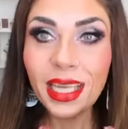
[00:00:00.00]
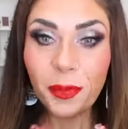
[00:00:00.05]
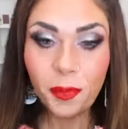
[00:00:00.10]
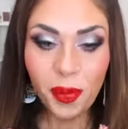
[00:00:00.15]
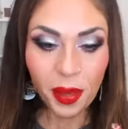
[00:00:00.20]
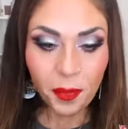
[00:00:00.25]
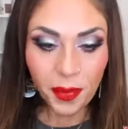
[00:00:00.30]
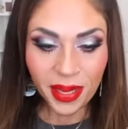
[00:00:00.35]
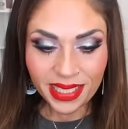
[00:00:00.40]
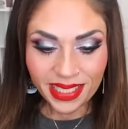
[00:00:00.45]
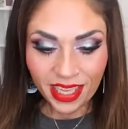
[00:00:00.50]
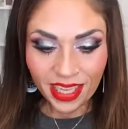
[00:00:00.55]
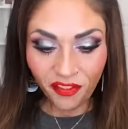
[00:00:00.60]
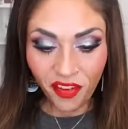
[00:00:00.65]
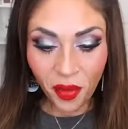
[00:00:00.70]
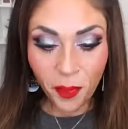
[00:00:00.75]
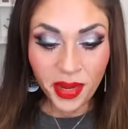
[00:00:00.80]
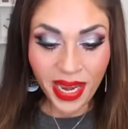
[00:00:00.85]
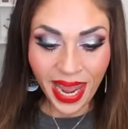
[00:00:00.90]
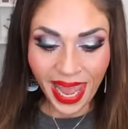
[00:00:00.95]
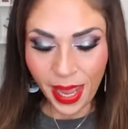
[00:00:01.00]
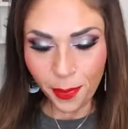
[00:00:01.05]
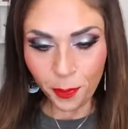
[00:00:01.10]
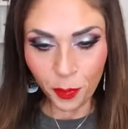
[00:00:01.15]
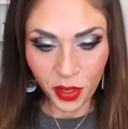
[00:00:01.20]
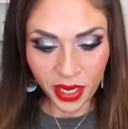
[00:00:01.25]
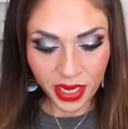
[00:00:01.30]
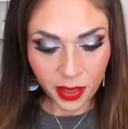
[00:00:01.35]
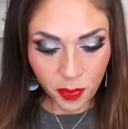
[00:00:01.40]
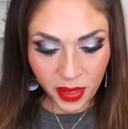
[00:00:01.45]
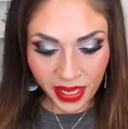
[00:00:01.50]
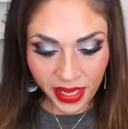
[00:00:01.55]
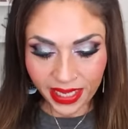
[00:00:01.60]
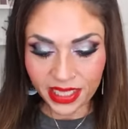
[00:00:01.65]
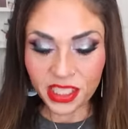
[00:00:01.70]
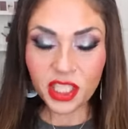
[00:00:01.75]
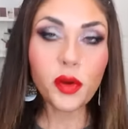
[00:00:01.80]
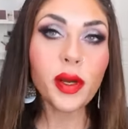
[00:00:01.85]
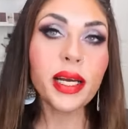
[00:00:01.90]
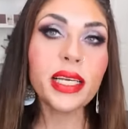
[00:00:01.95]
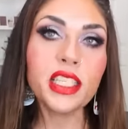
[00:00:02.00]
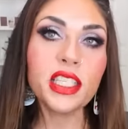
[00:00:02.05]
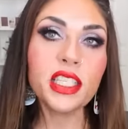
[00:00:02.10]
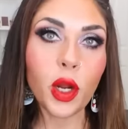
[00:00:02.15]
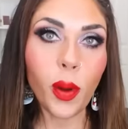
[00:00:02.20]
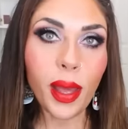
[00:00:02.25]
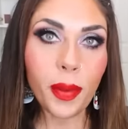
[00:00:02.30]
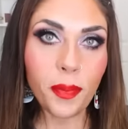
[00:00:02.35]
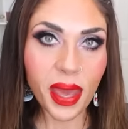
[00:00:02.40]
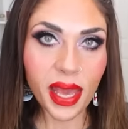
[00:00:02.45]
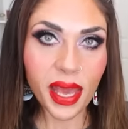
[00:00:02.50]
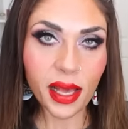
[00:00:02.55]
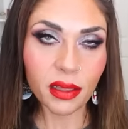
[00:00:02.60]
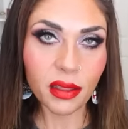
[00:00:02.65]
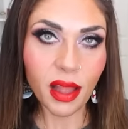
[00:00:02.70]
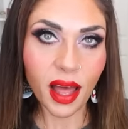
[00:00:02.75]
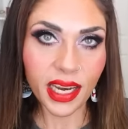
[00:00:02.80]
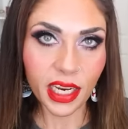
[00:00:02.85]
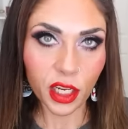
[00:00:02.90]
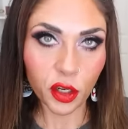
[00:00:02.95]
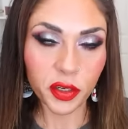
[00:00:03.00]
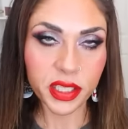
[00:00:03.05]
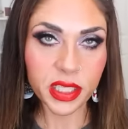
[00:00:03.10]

did pick myself up an apron because you guys know I bake a lot at